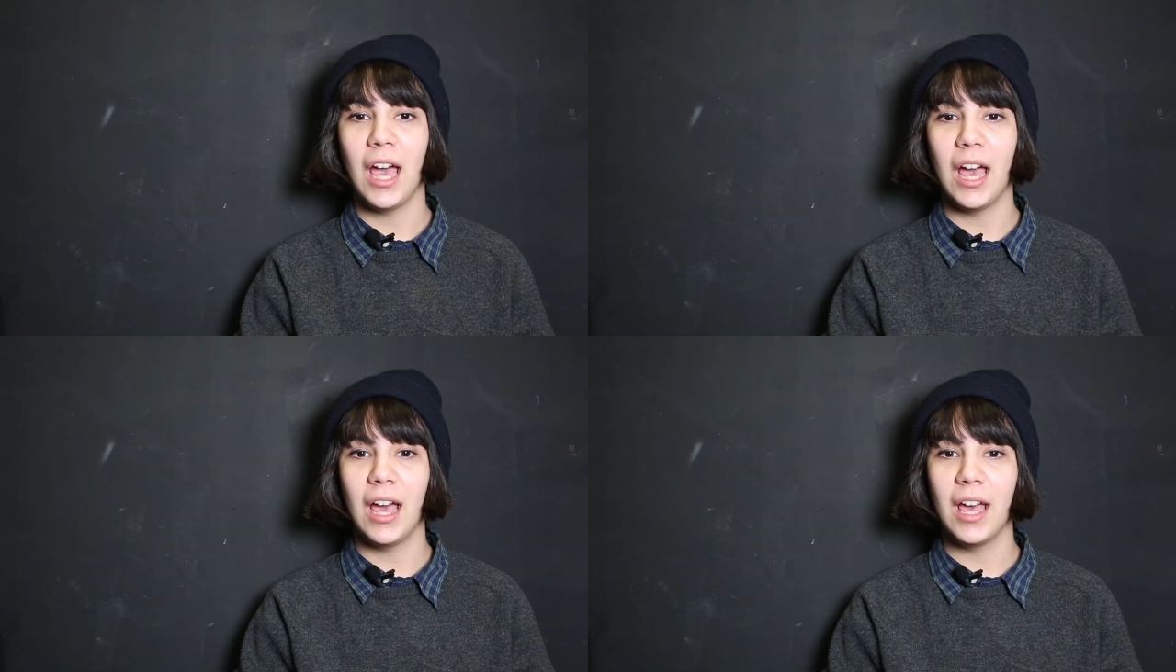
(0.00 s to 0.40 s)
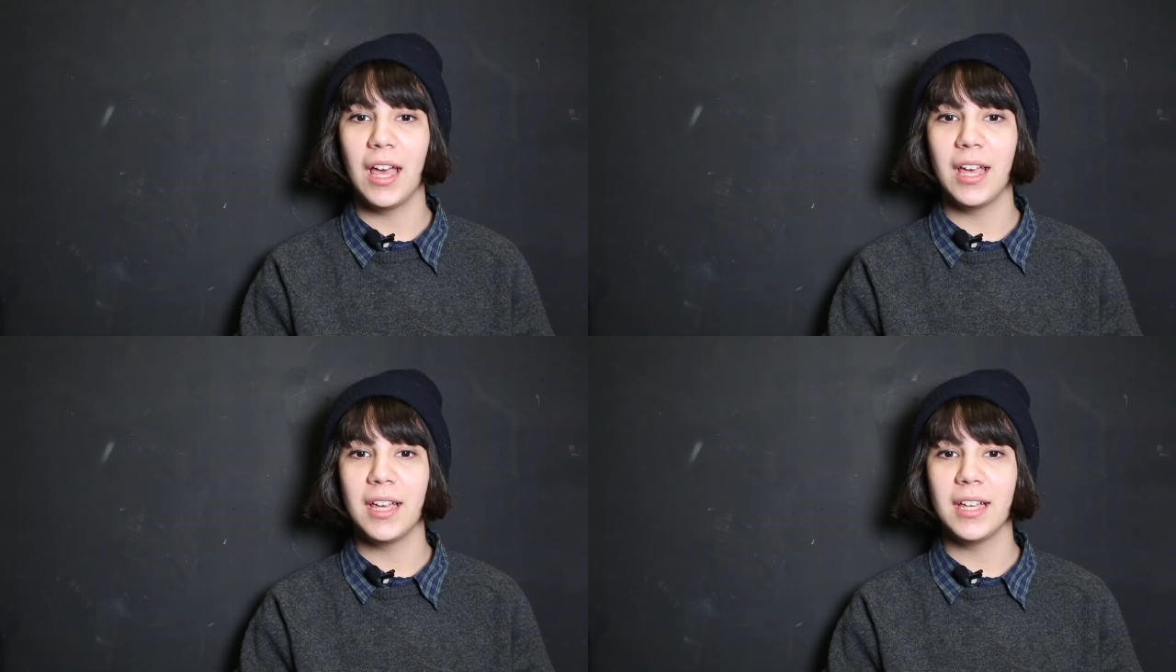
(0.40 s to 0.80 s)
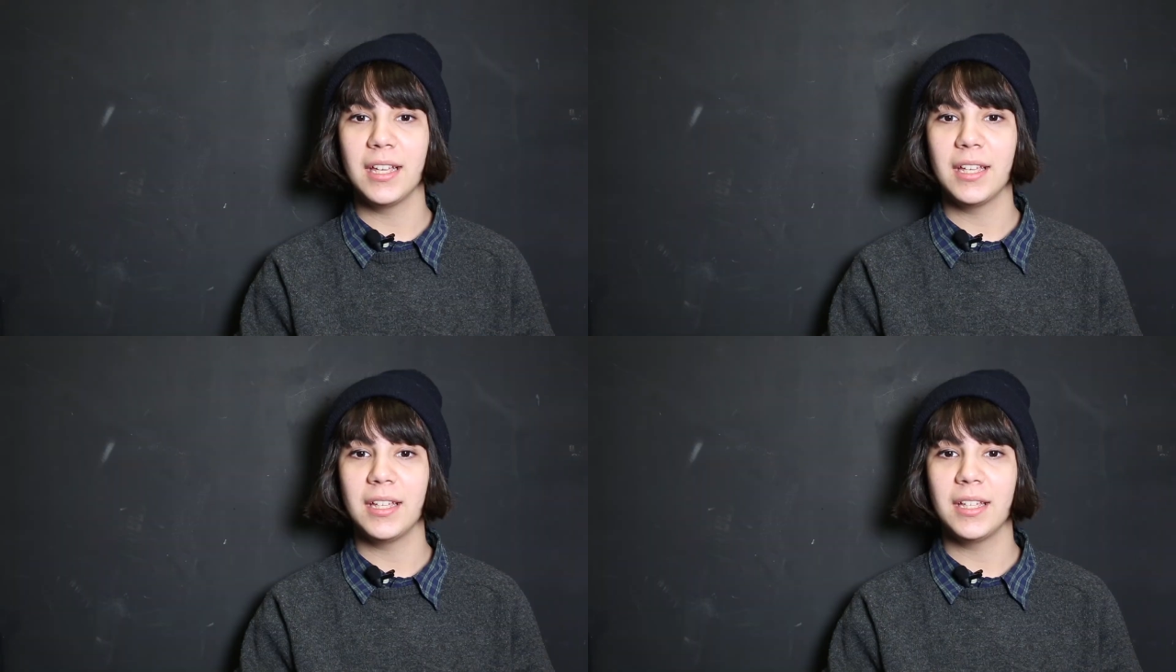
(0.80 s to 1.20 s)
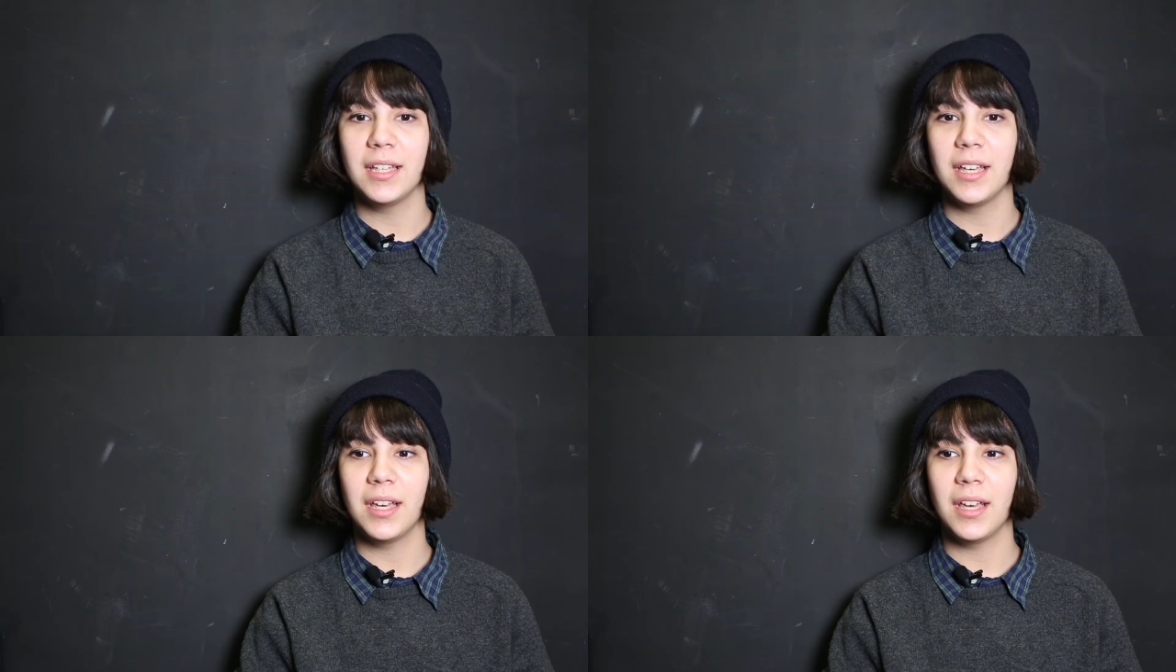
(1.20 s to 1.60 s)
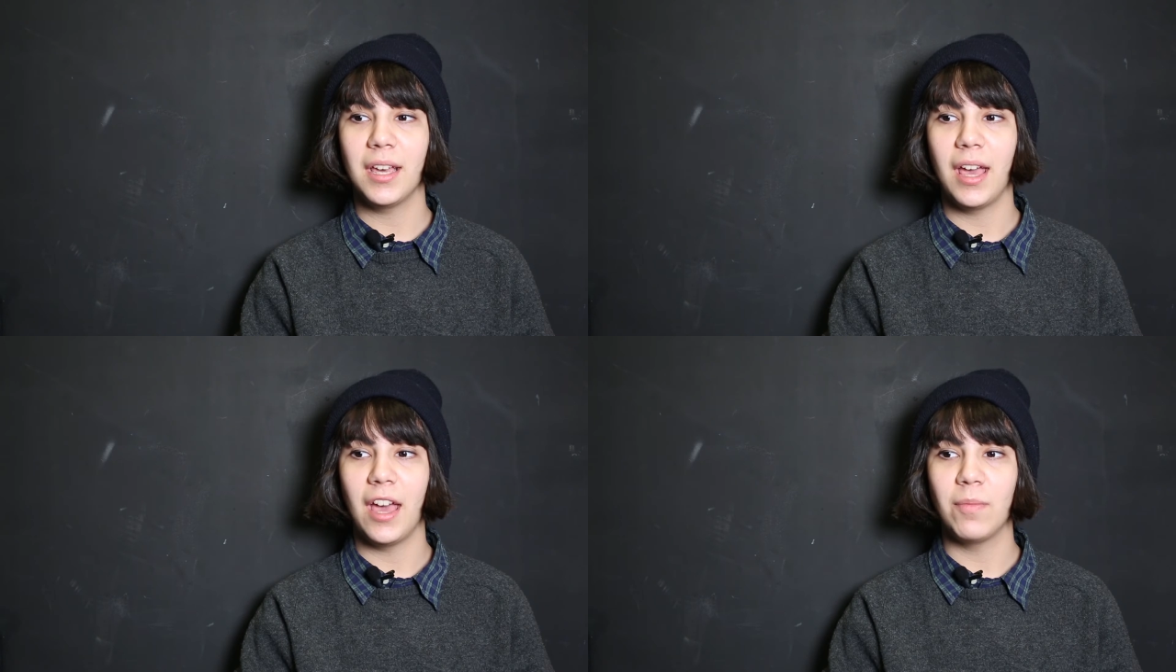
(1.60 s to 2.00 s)
I
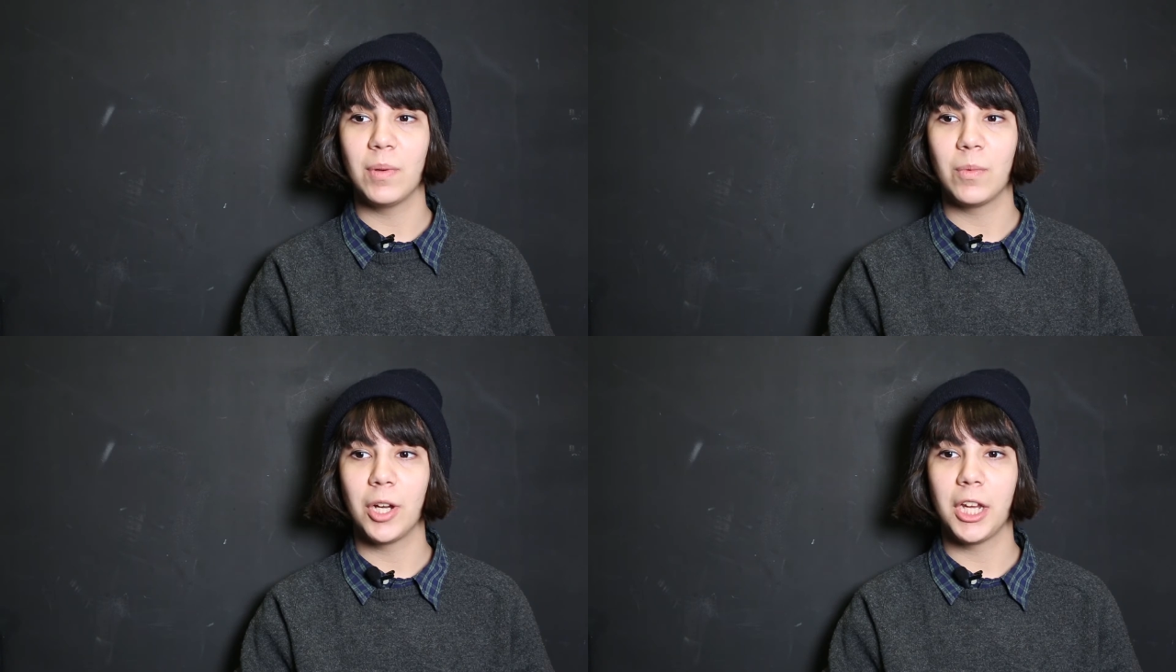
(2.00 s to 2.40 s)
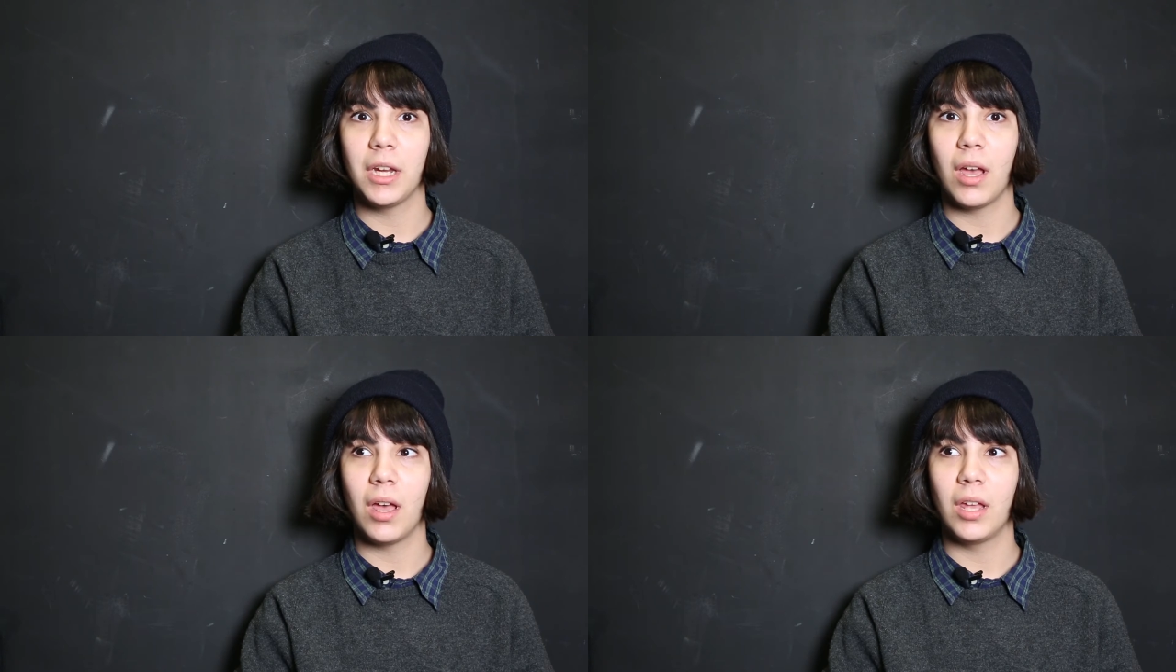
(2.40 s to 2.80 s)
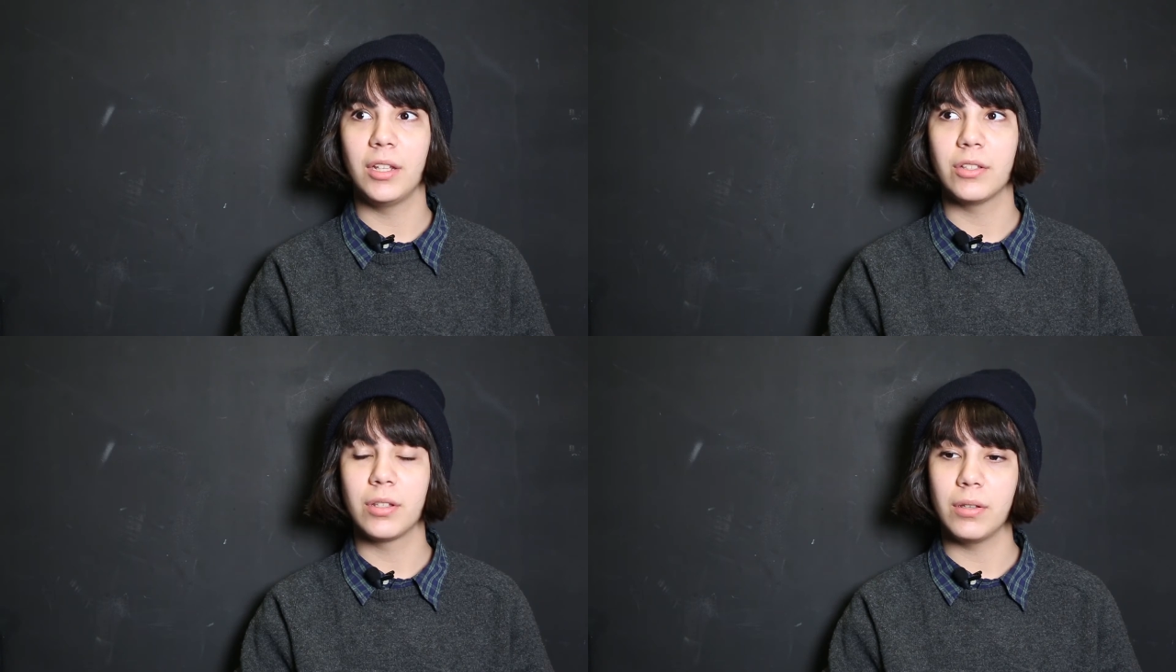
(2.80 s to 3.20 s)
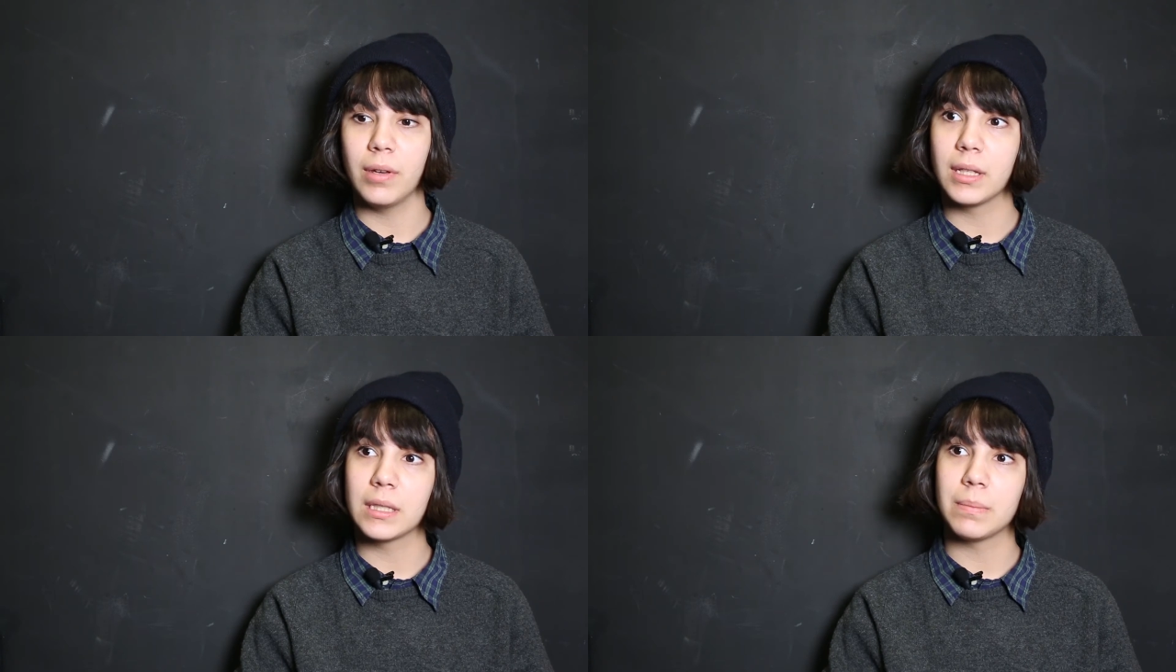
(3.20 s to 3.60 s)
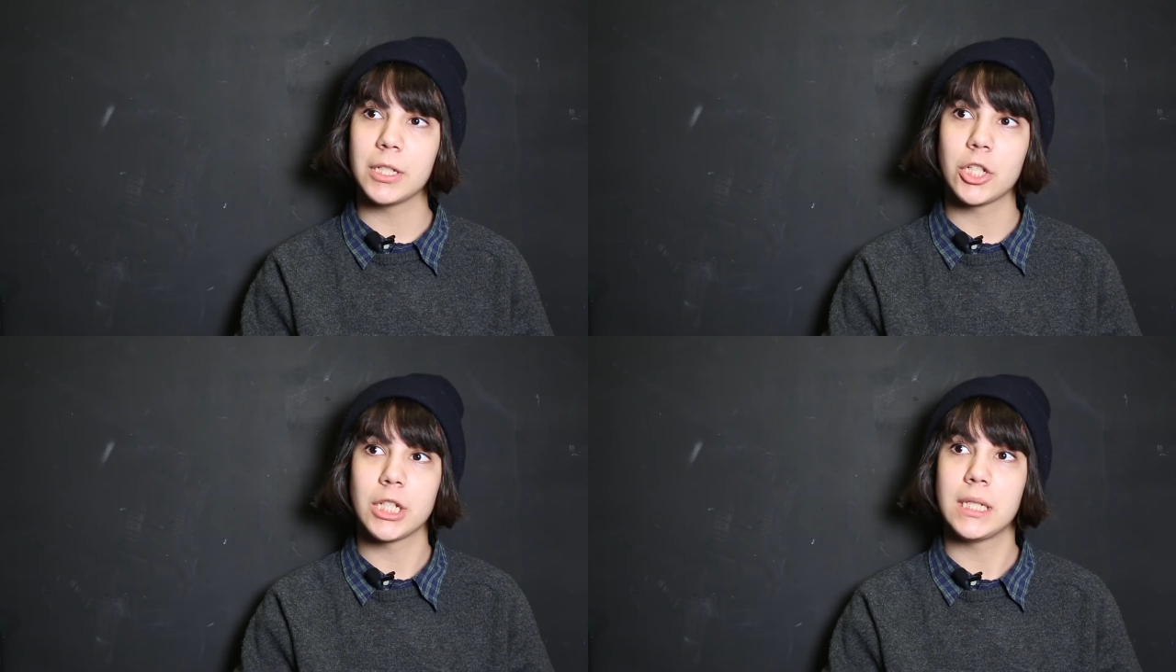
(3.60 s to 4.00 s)
have been working on two
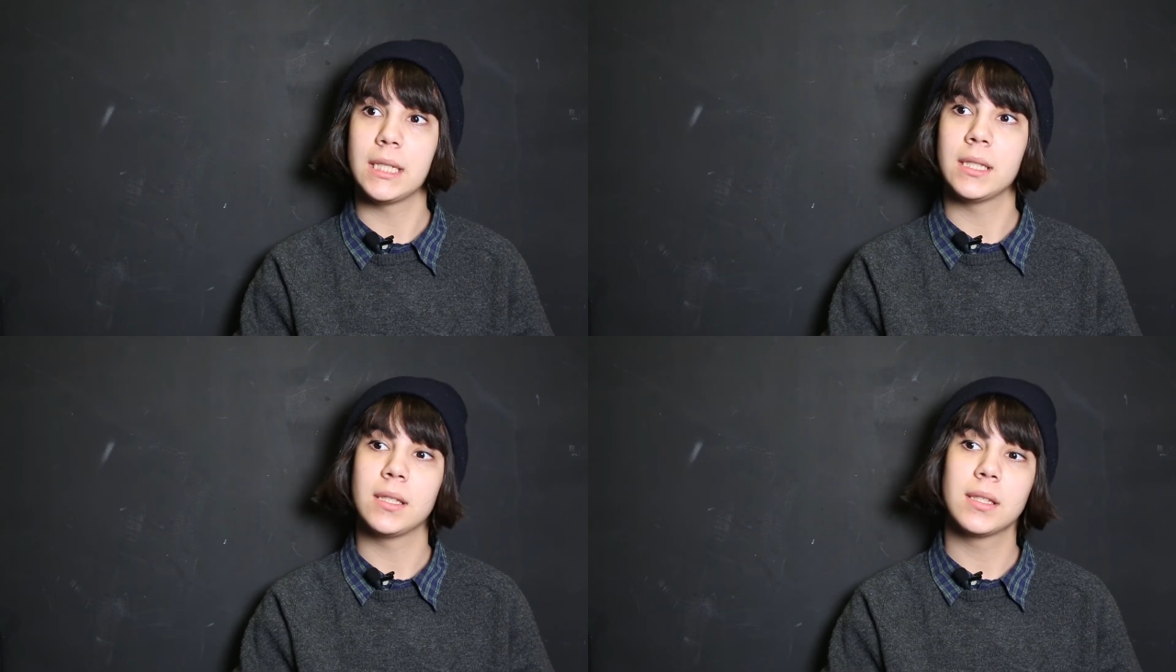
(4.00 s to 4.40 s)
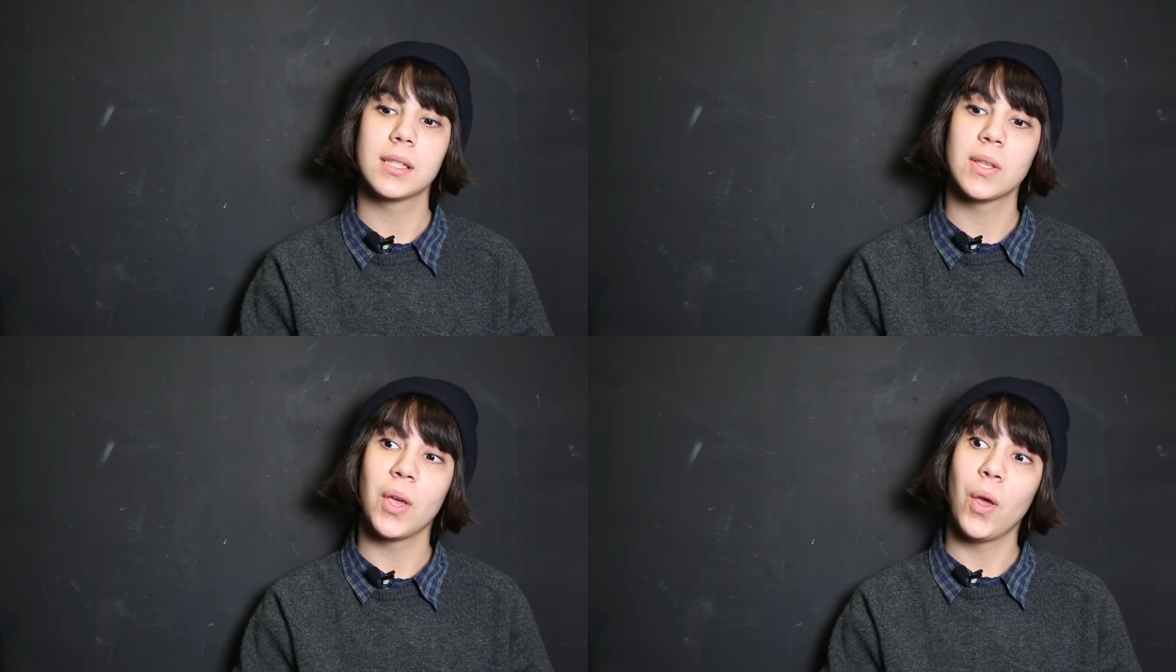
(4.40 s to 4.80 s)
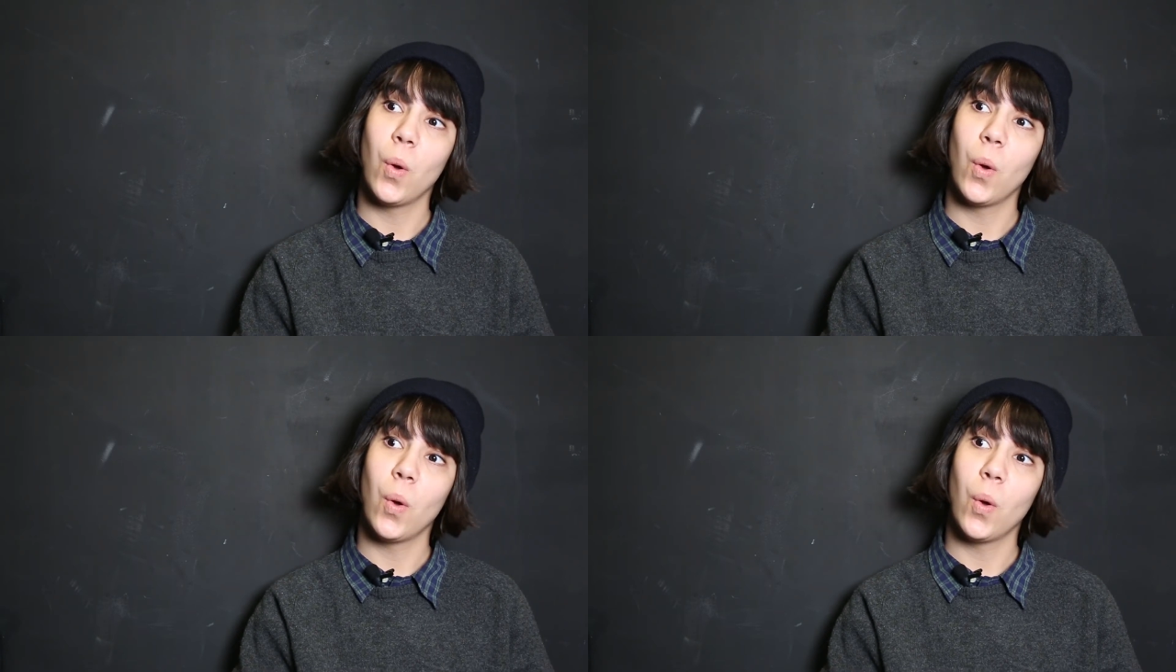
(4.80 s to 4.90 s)
exhibitions,